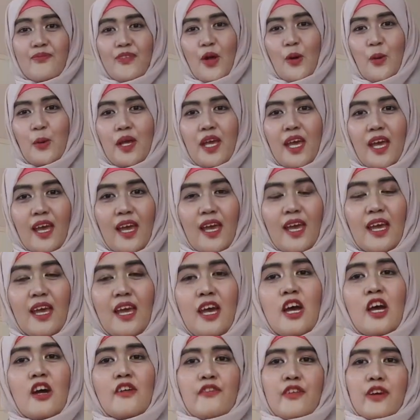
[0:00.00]
Okay?
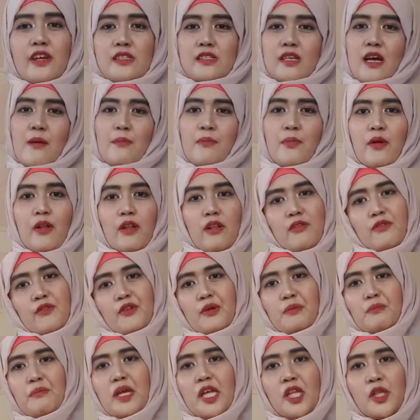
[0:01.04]
For example, for
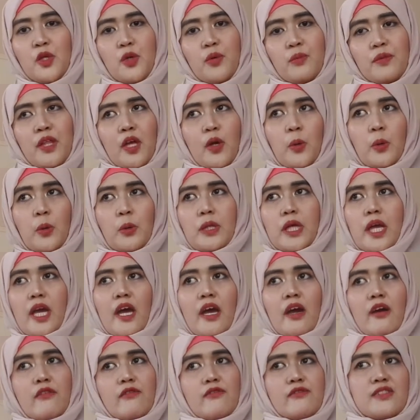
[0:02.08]
medium, they only
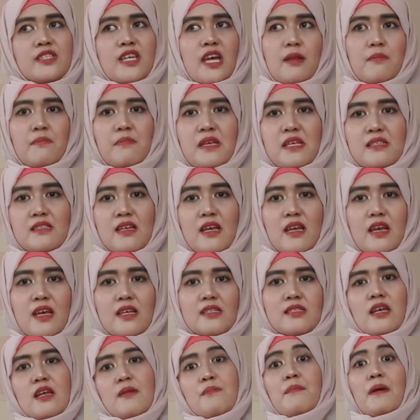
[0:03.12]
have 10 pieces.
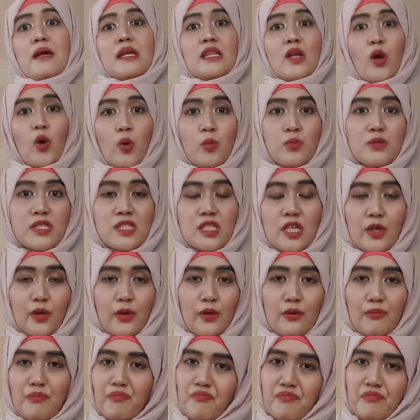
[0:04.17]
And pag naubos na
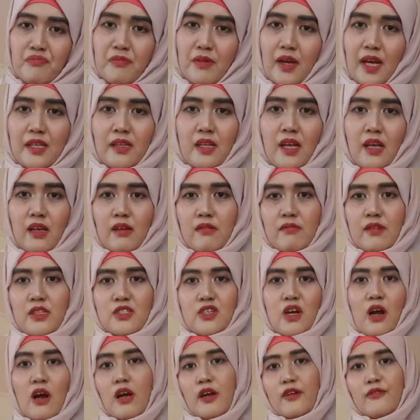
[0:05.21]
yun, I think it's
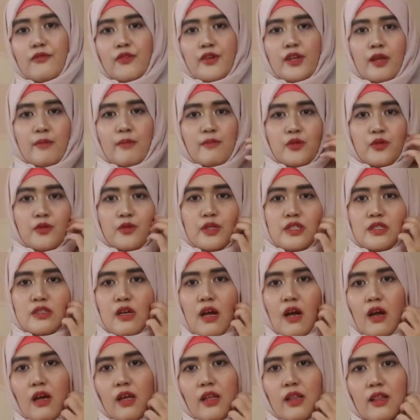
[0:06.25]
hard for them to
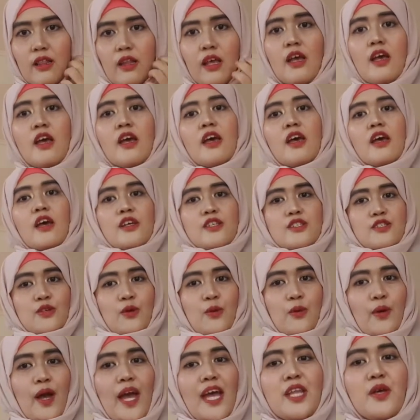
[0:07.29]
restock it. So,
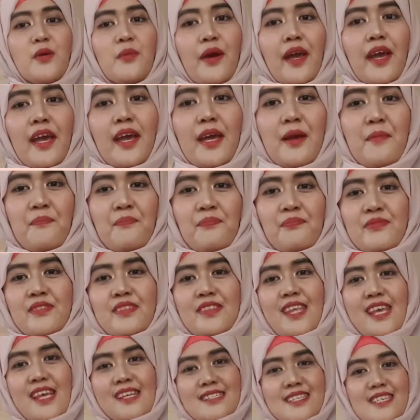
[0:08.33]
anyway,
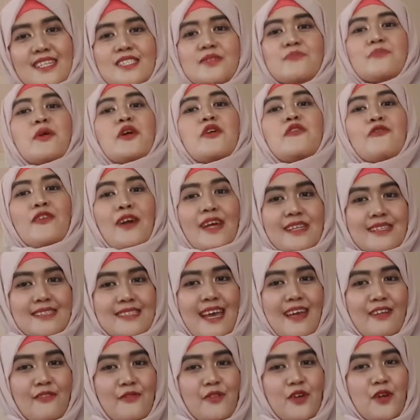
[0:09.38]
this is perfect
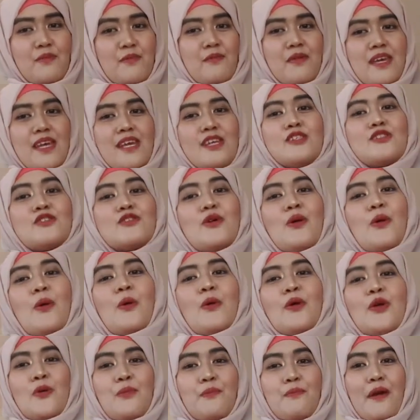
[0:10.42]
10 for me, so
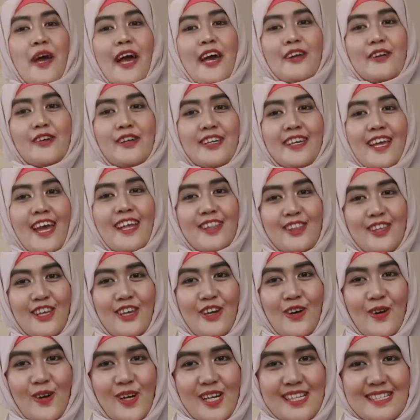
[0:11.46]
you better get
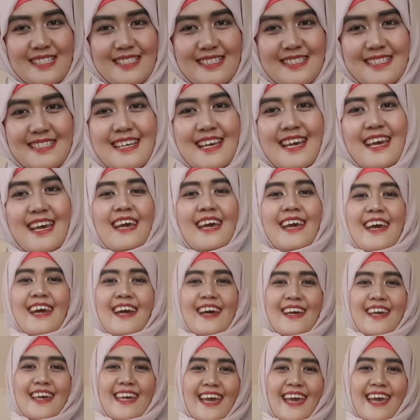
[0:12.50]
yours.
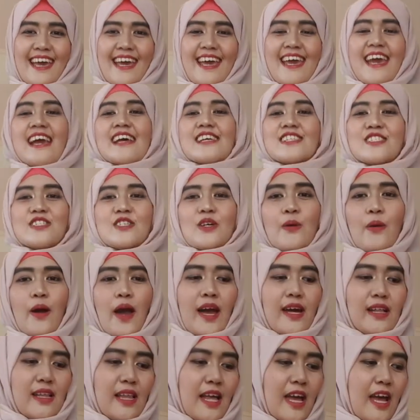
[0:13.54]
Okay, so
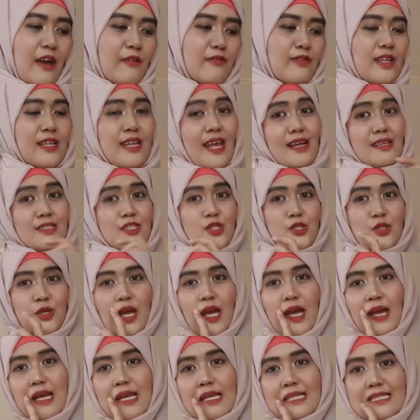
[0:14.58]
I'll have the next
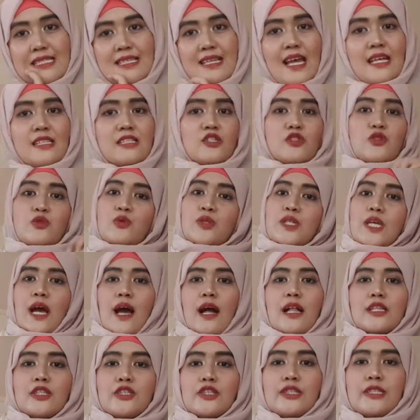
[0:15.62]
dress. Let's do the
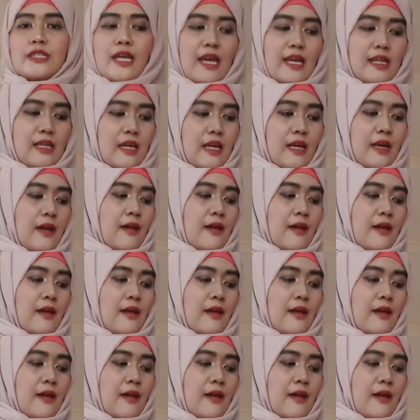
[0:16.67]
alternate.